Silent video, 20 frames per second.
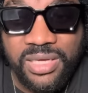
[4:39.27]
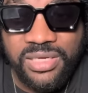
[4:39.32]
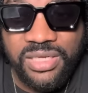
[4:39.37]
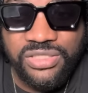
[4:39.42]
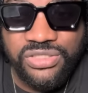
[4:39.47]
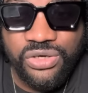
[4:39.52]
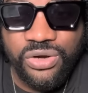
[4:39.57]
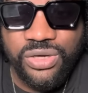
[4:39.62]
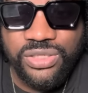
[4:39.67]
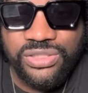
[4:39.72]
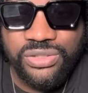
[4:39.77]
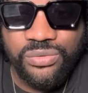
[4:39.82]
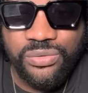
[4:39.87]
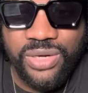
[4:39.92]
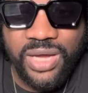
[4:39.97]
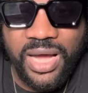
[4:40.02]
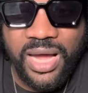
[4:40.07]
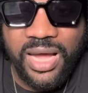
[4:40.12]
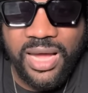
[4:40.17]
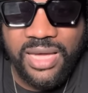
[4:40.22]
the judge would
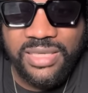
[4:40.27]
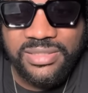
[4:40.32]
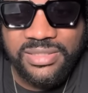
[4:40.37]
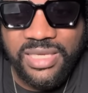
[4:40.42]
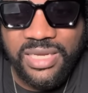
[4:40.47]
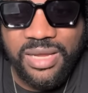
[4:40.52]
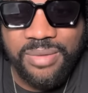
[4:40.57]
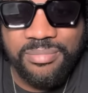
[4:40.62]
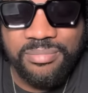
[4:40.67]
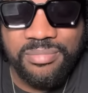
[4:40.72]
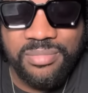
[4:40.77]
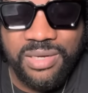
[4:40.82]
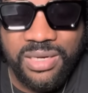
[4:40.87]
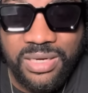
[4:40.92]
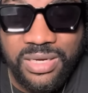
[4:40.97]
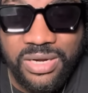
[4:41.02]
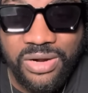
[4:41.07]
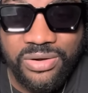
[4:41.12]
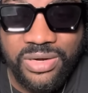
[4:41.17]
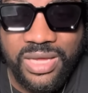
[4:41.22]
have said them
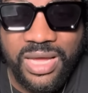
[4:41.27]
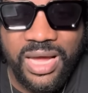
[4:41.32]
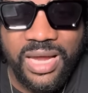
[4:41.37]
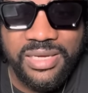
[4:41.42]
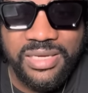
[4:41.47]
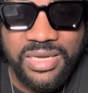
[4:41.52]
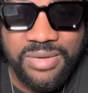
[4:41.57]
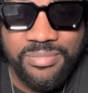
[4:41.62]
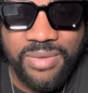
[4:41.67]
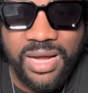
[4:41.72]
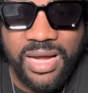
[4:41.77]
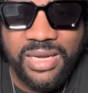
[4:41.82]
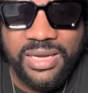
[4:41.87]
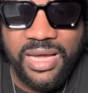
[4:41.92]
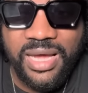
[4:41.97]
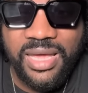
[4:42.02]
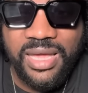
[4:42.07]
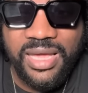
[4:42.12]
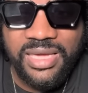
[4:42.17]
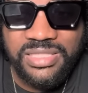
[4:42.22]
clearly a demand,
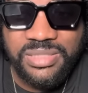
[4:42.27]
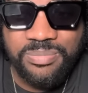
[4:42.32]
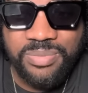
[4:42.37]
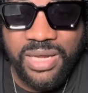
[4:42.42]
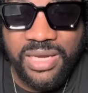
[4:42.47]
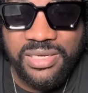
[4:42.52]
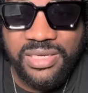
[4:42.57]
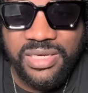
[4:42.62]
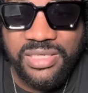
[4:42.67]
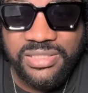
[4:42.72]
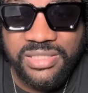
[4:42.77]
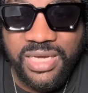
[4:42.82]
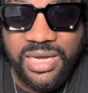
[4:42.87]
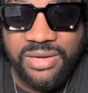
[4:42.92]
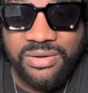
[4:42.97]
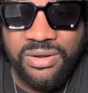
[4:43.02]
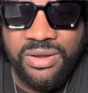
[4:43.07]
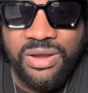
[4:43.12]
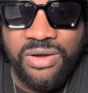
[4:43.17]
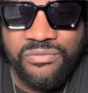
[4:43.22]
an
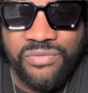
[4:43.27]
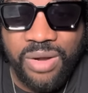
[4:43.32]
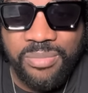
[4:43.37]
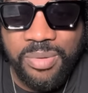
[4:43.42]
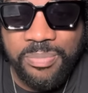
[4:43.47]
explanation from the